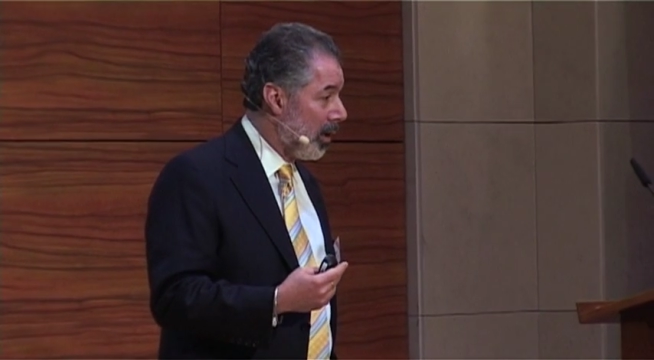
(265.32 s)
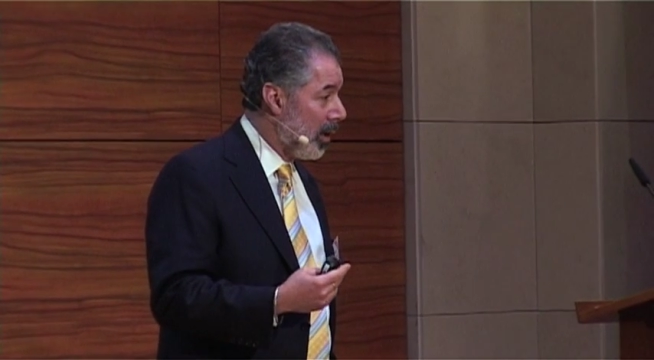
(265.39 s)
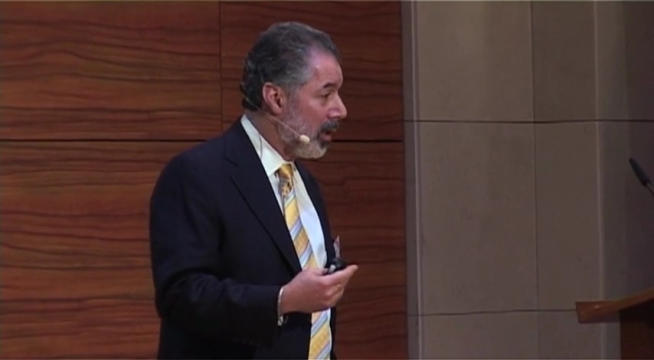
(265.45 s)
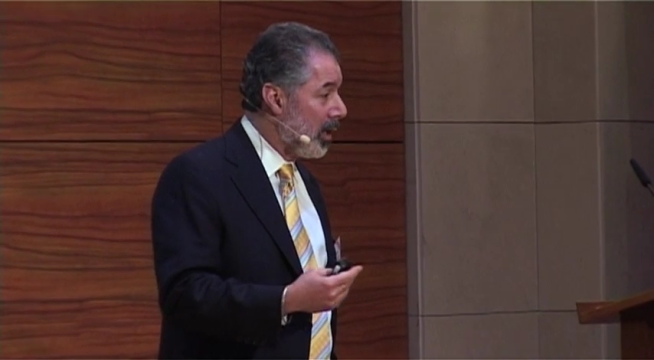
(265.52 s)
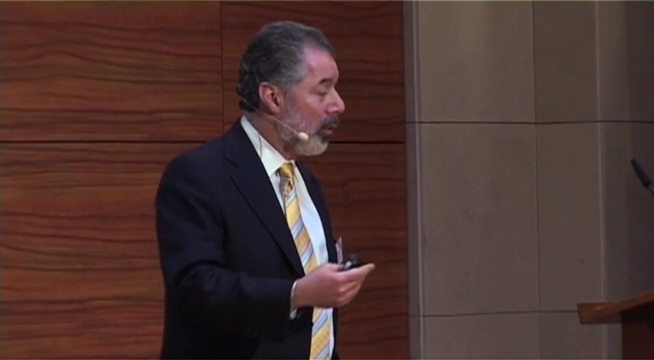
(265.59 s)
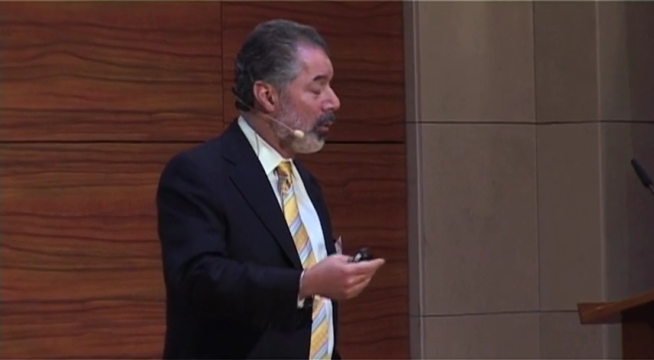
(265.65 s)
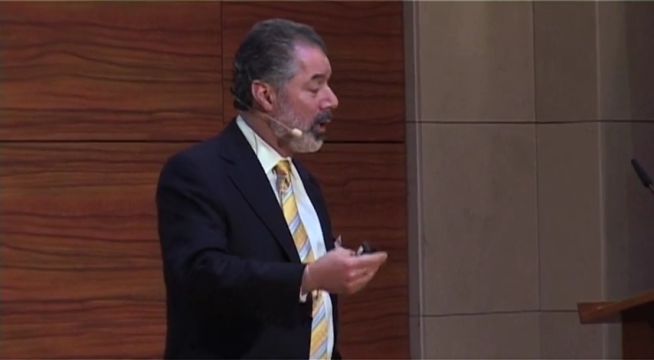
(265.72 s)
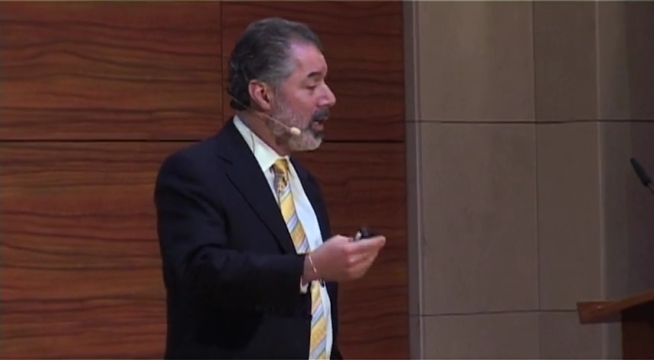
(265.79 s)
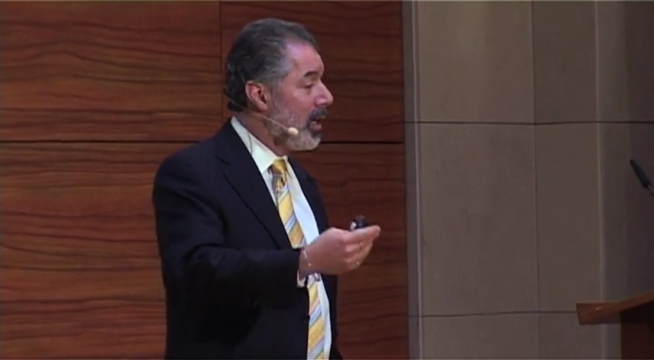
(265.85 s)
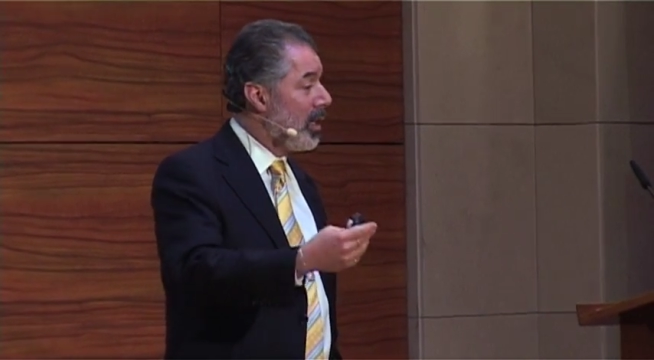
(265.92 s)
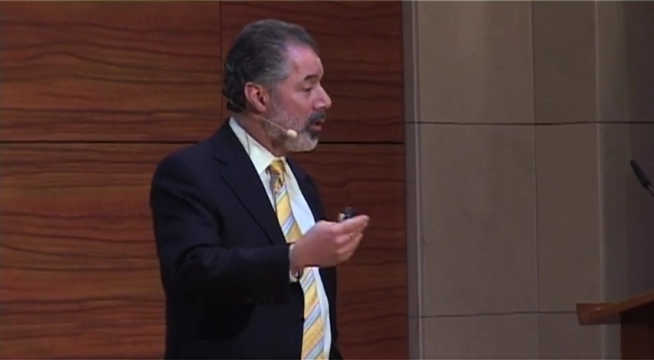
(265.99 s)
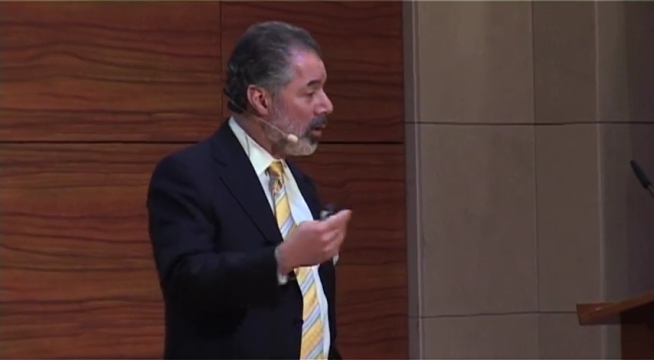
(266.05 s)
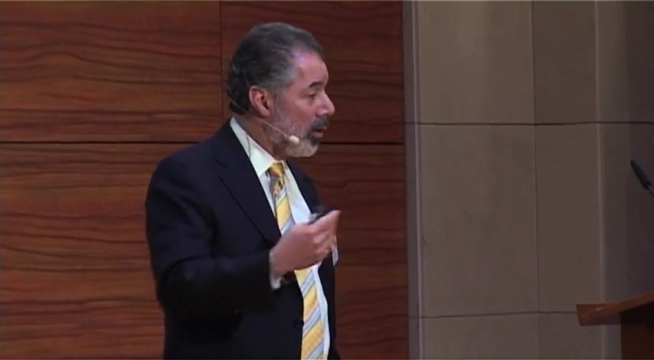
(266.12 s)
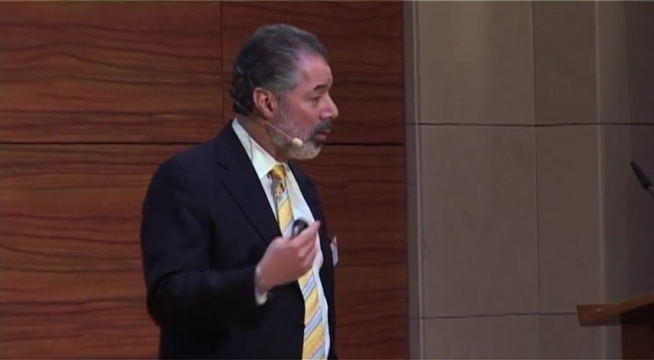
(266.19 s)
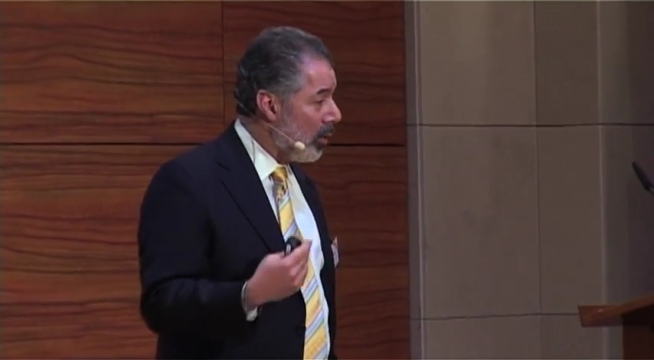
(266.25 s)
that we need
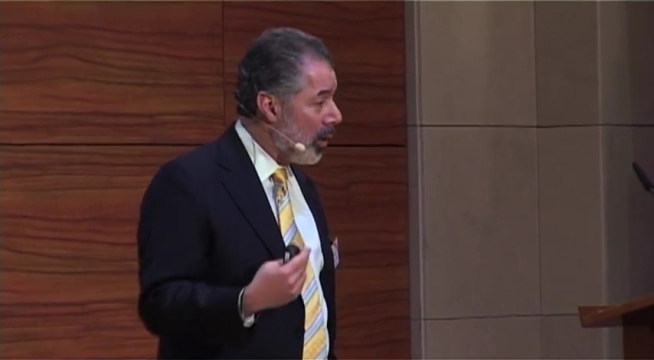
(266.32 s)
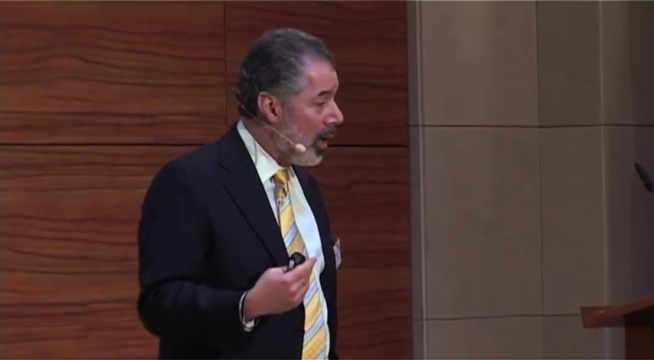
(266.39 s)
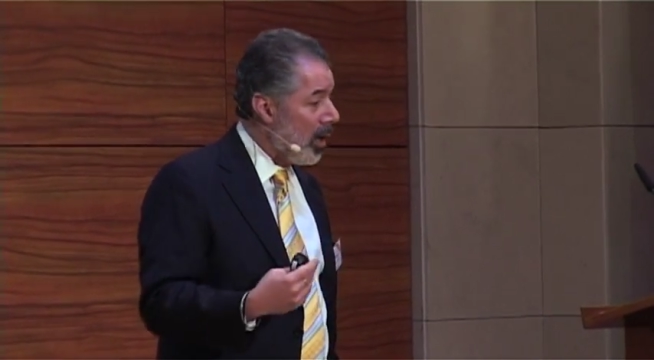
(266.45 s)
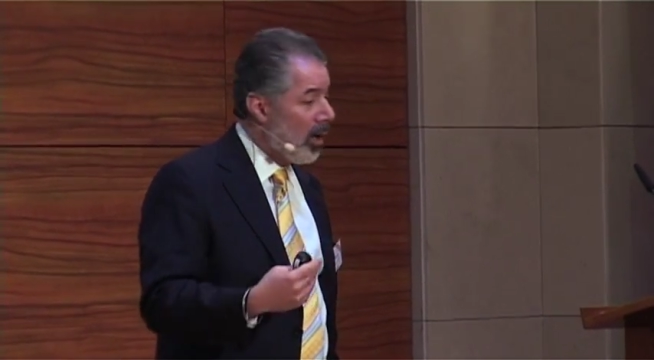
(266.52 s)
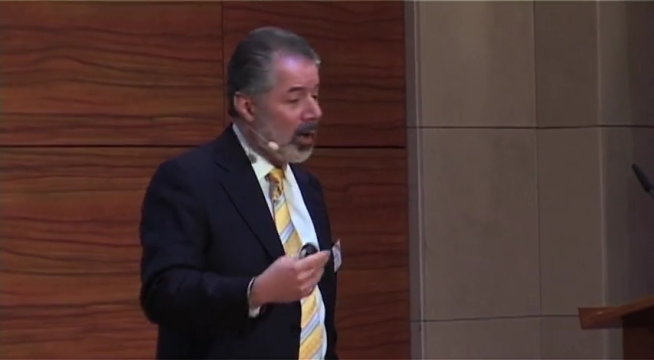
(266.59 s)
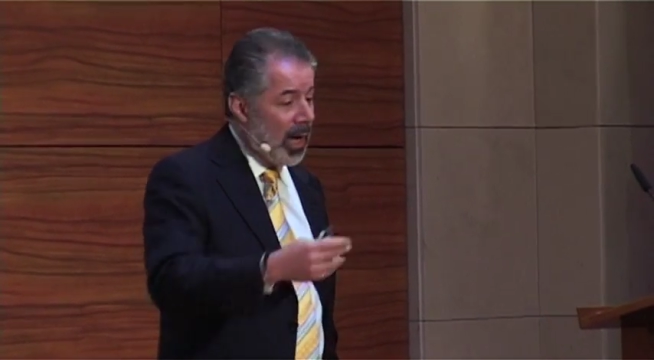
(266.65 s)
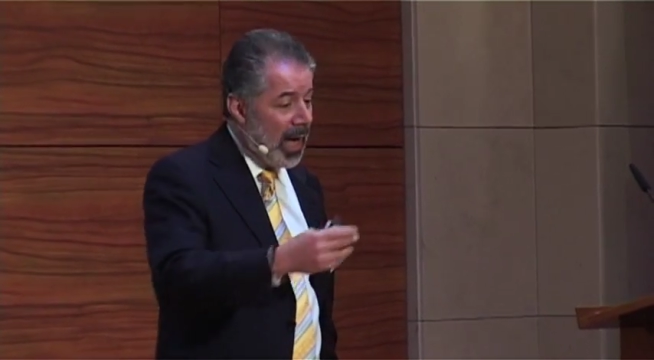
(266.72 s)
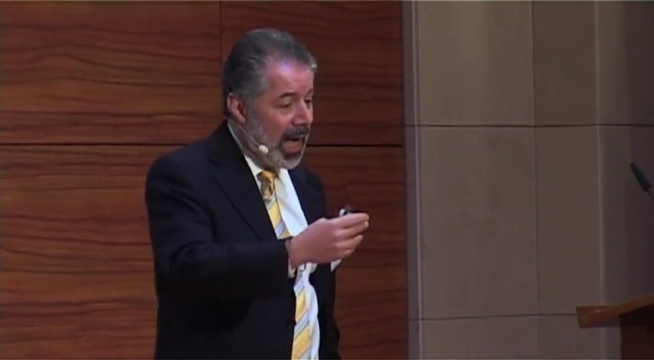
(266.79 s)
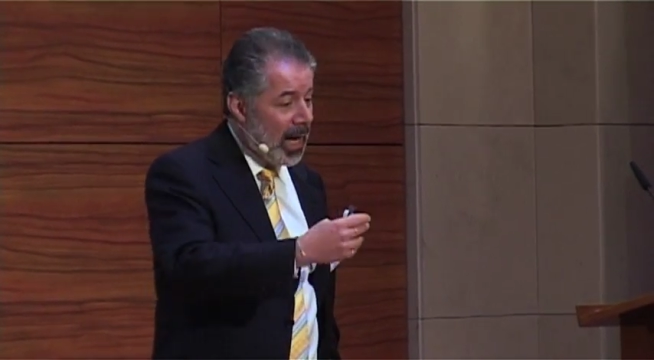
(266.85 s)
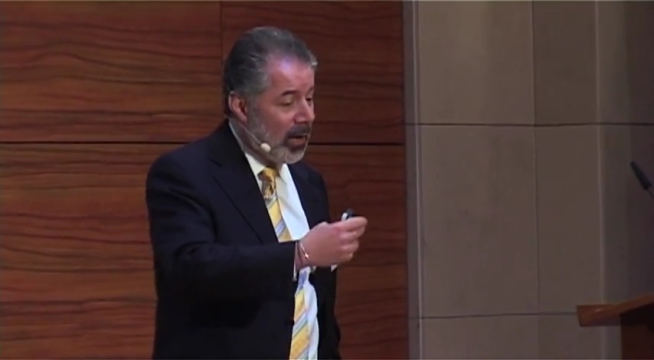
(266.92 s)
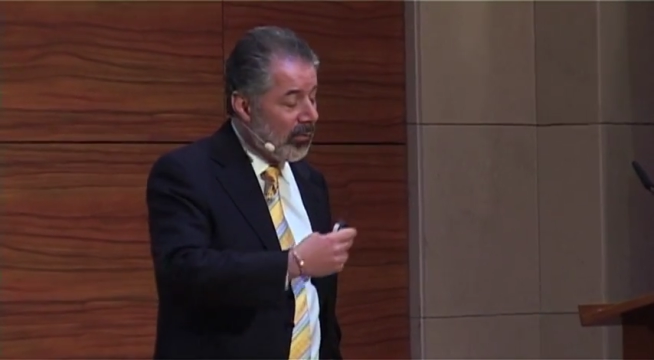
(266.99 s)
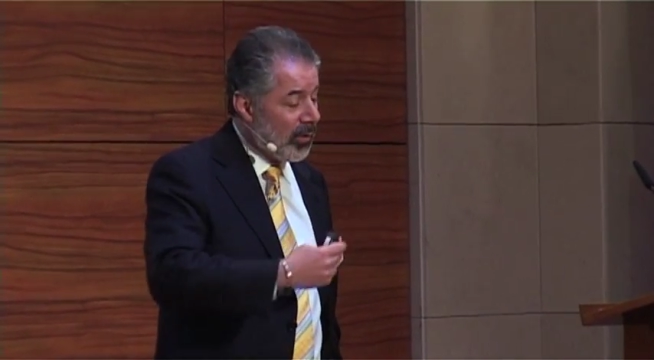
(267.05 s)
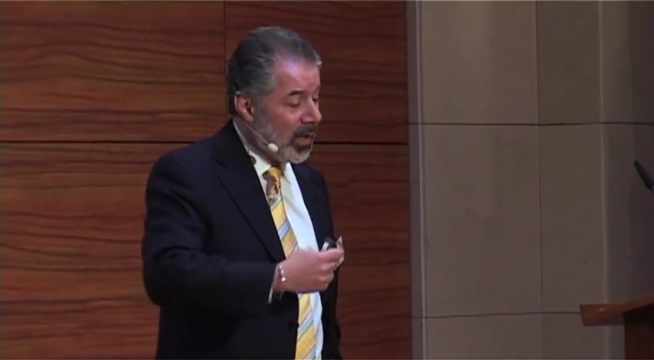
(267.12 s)
to have